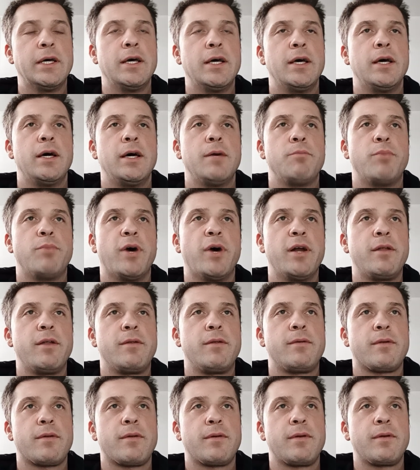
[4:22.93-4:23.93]
But
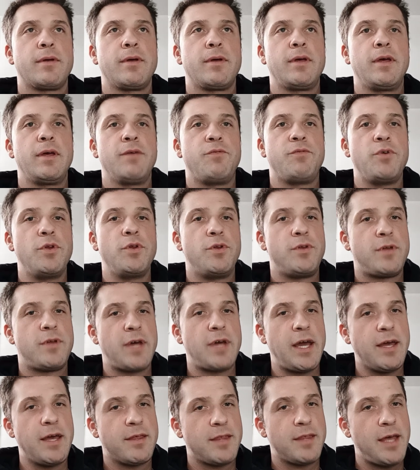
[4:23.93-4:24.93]
if you
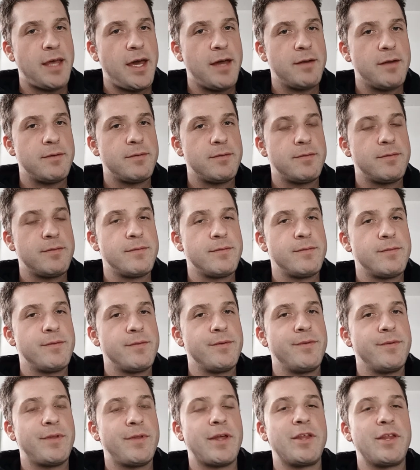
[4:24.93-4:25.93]
take that,
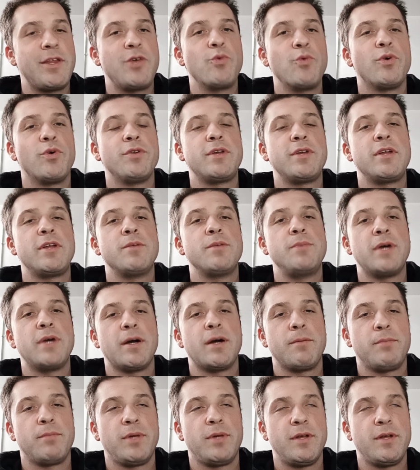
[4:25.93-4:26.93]
then you will need to be
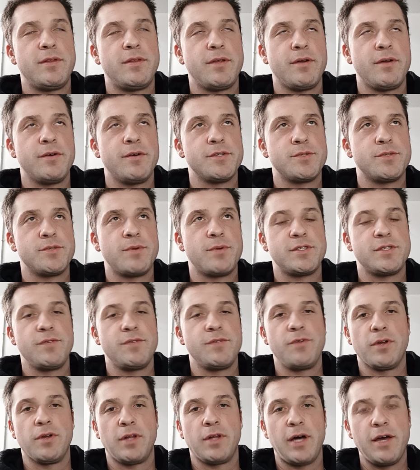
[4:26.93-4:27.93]
on blood thinners the rest of
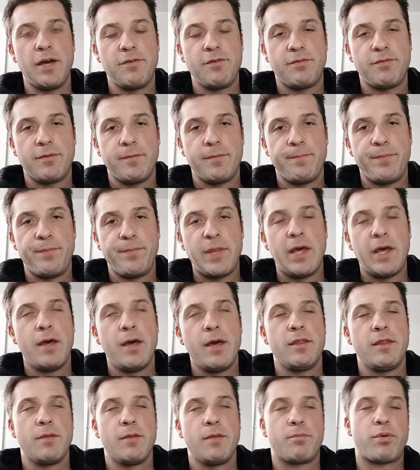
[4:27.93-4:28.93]
your life.
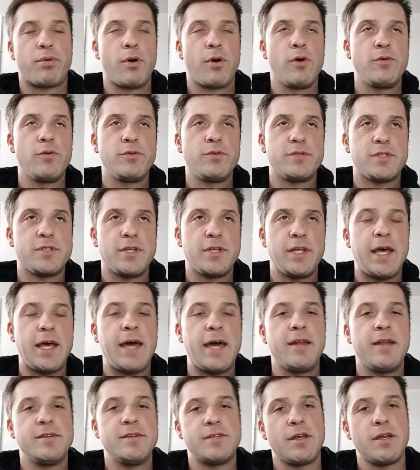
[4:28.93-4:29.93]
The pros to that
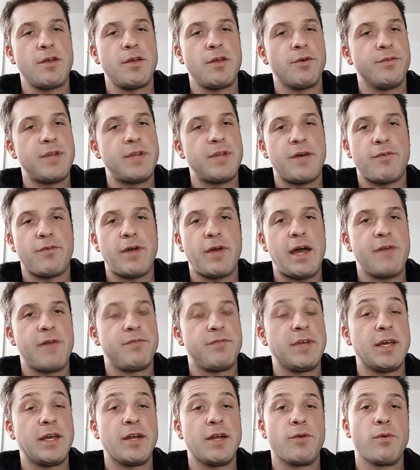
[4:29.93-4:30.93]
is that you'll never have to
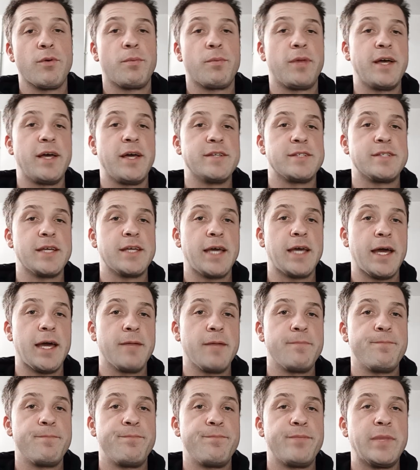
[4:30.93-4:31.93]
get it replaced again.
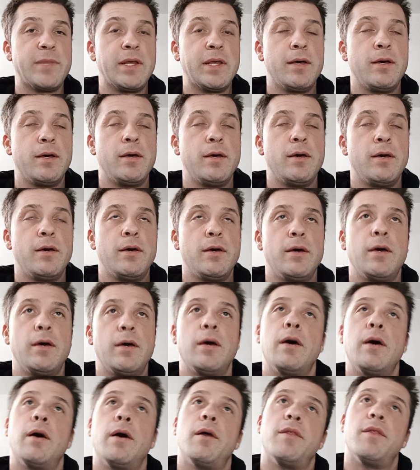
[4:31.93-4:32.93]

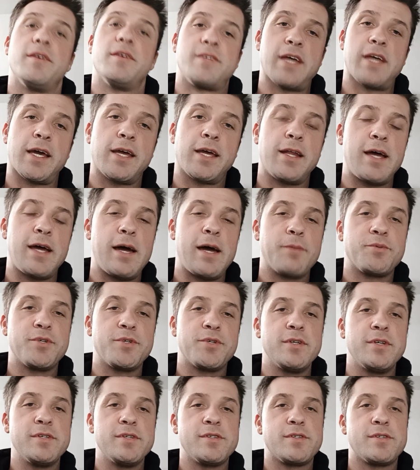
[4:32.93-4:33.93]
The second option
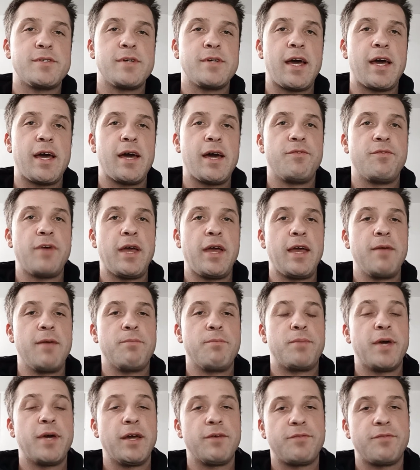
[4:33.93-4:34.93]
is to have a
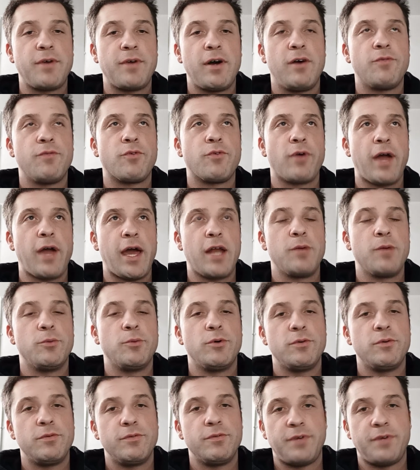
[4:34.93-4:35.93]
pig valve or
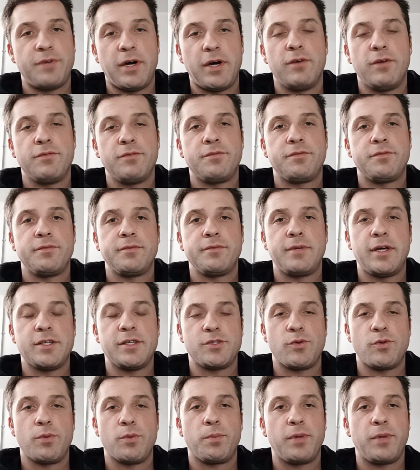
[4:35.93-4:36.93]
animal valve as a
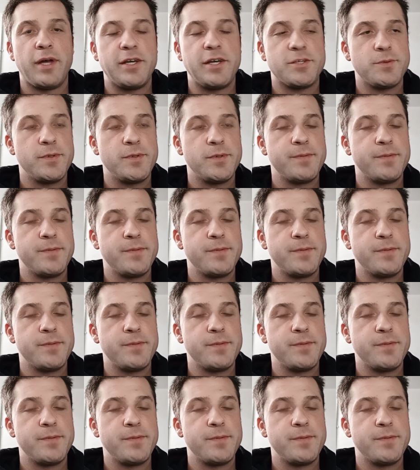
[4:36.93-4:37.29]
replacement.